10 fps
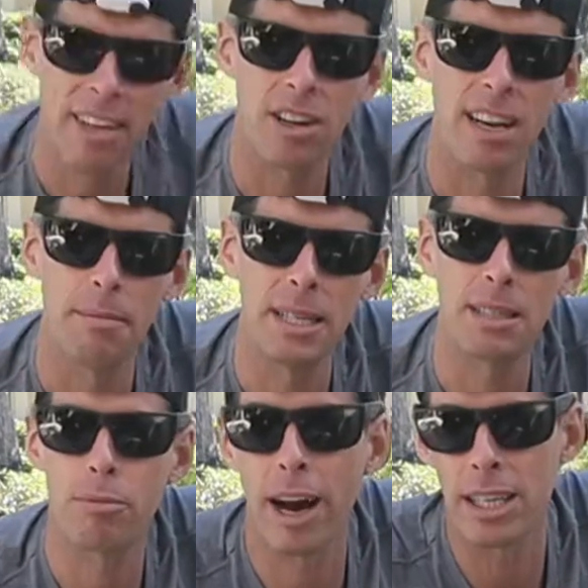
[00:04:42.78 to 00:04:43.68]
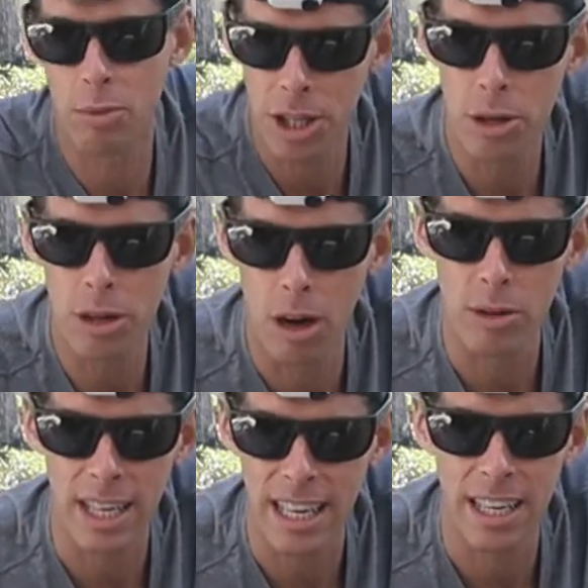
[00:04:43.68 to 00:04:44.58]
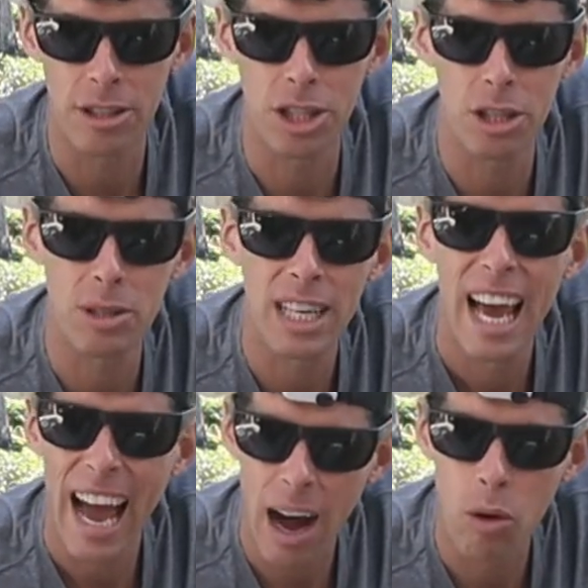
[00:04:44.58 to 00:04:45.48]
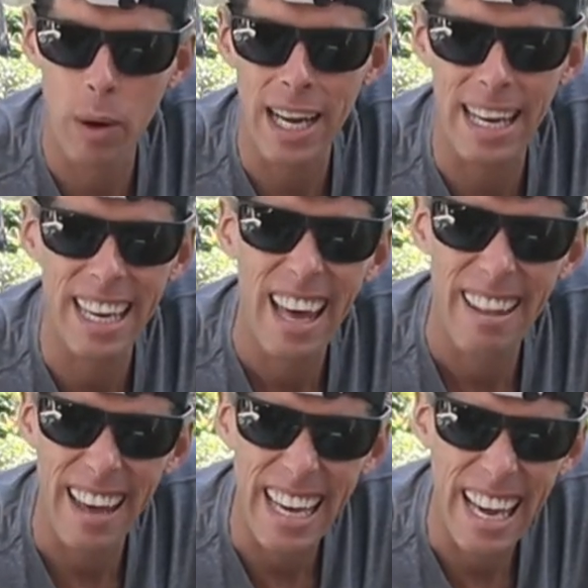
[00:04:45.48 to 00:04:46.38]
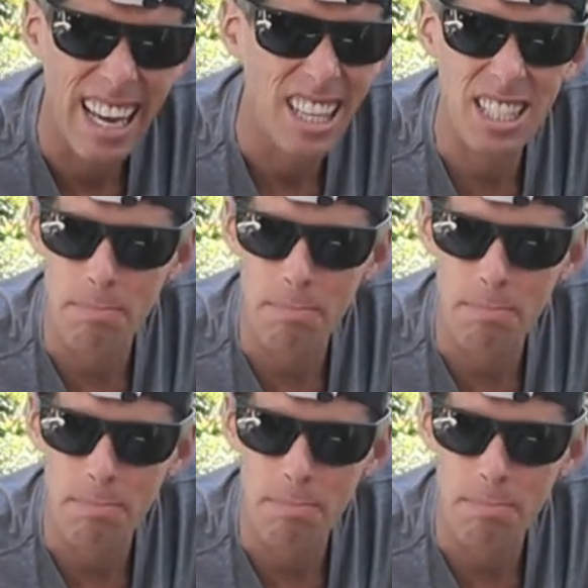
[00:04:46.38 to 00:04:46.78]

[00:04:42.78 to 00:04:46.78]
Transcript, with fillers: I think you're gonna be surprised when you go to clean your shoes, how quickly they get